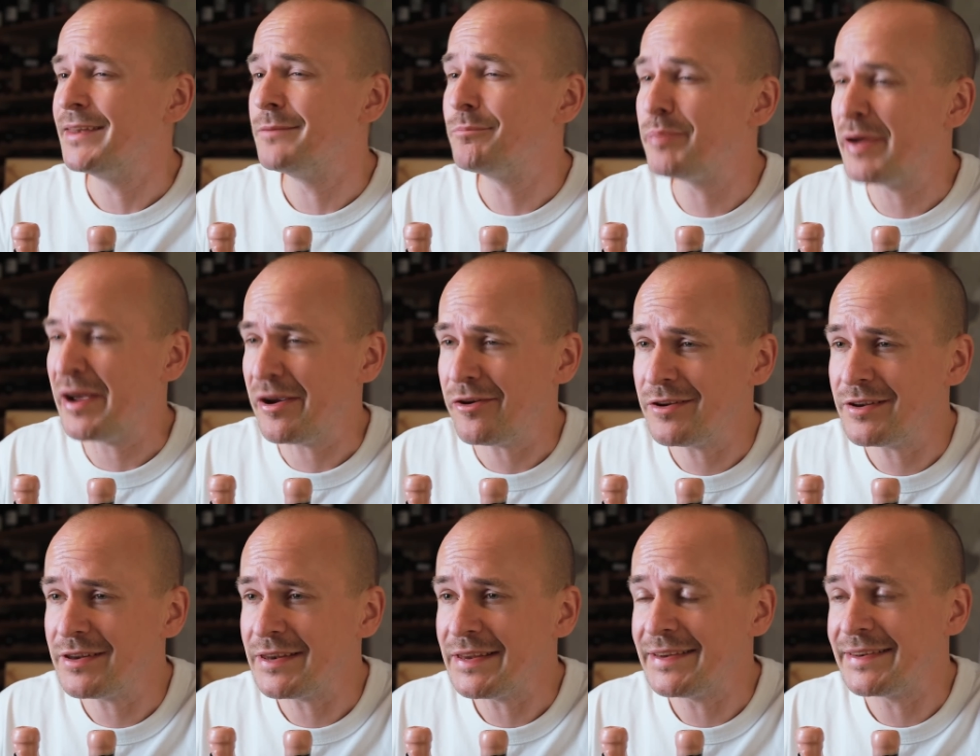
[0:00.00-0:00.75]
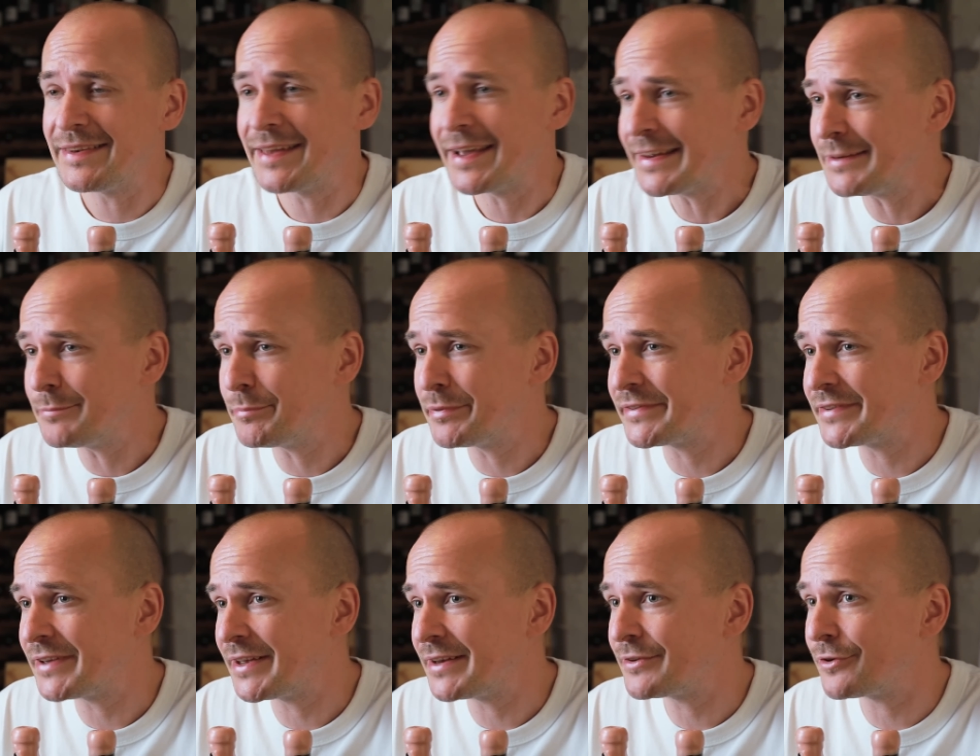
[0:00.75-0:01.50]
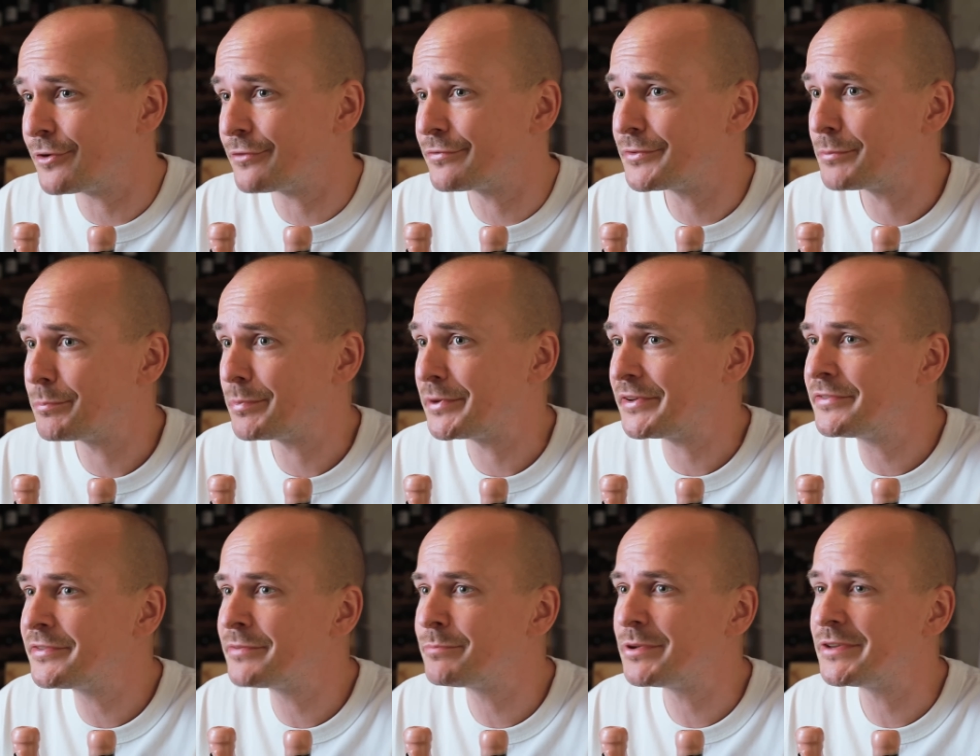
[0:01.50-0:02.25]
And apparently 90% of the
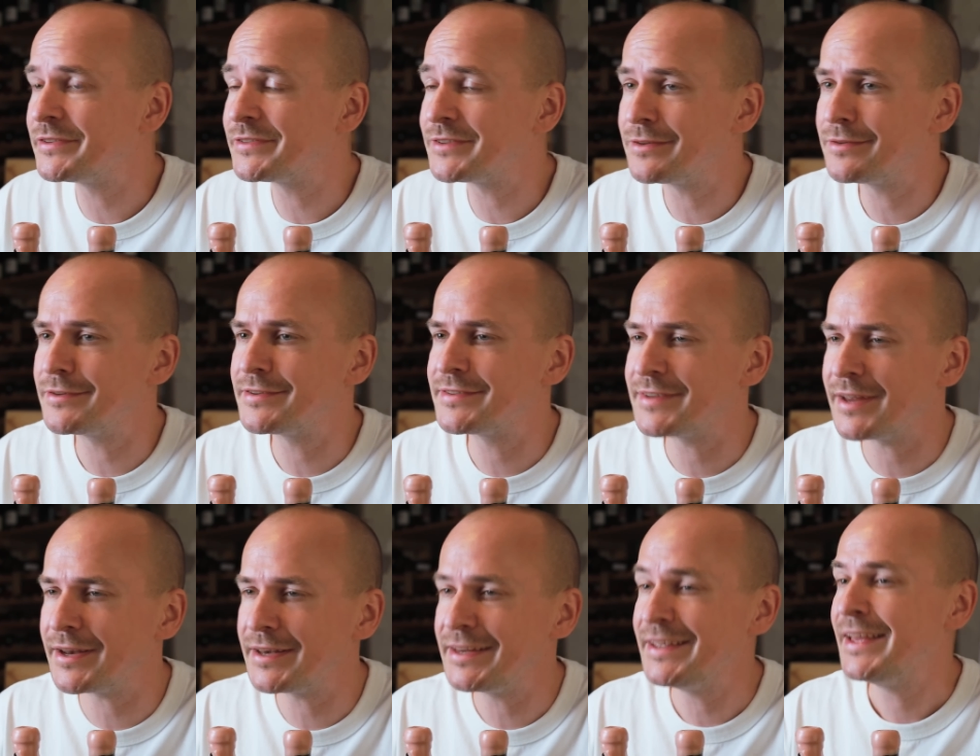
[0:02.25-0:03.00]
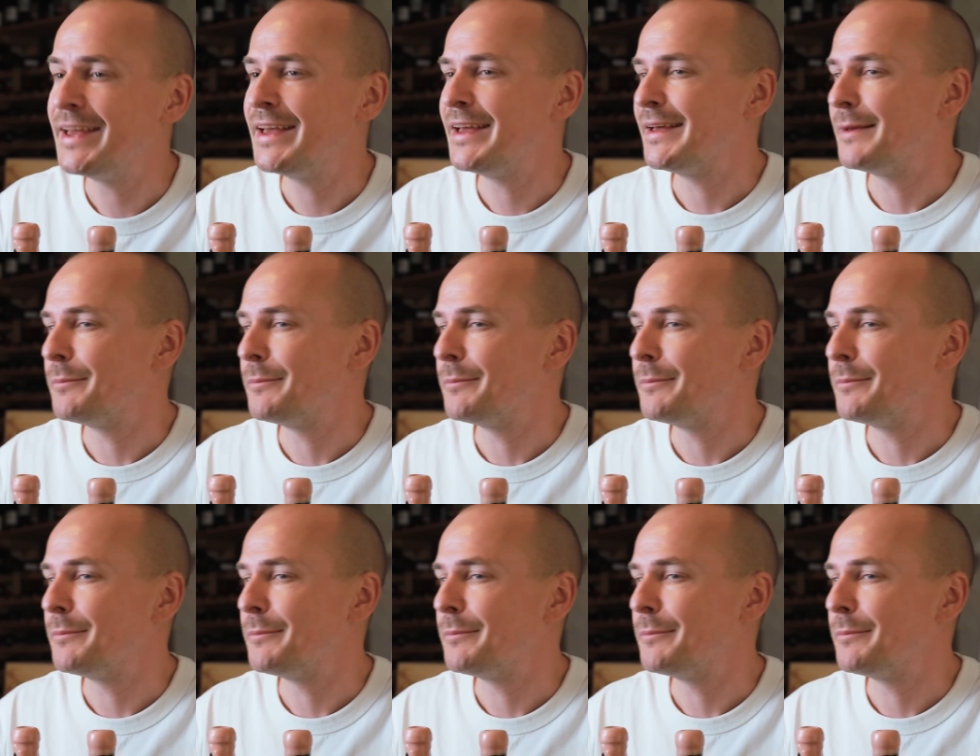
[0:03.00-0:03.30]
participants in the study